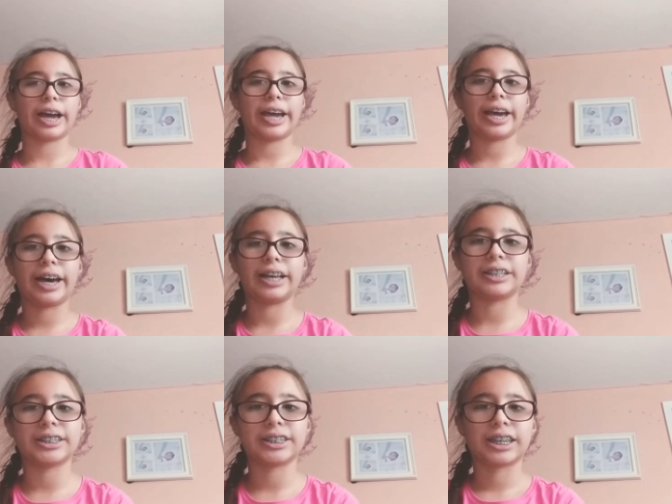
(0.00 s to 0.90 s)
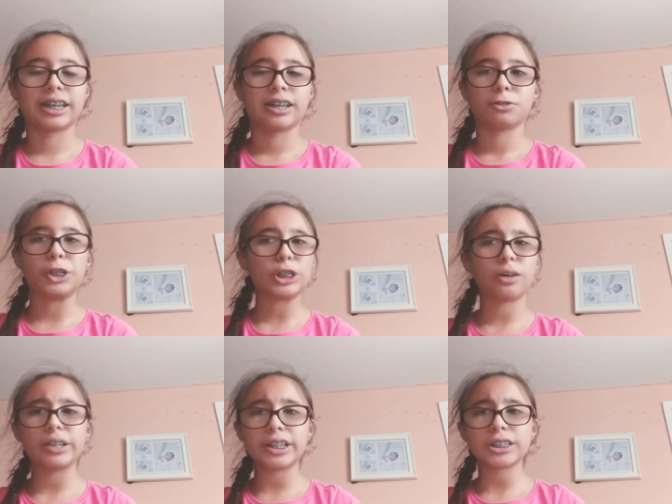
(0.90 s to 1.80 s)
and just
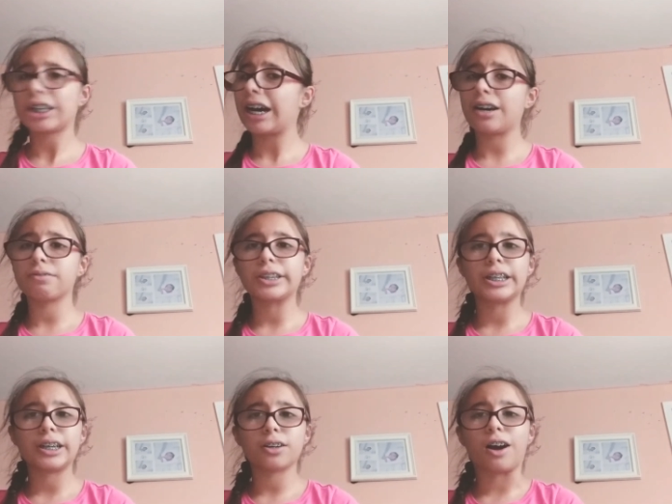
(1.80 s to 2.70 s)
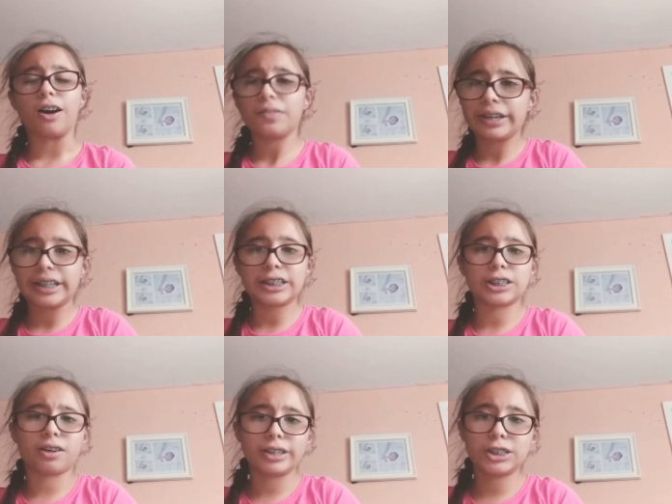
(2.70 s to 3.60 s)
always have the confidence
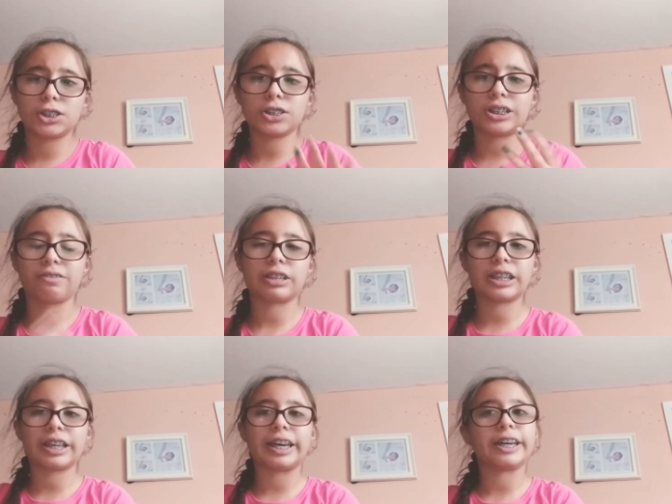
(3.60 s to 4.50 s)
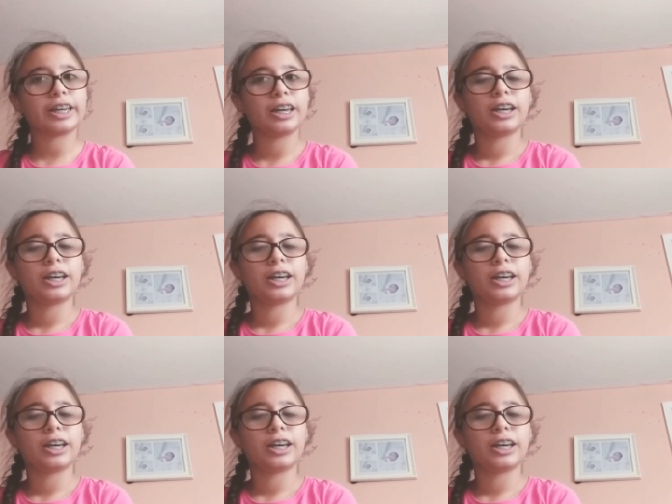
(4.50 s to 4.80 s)
to always do something like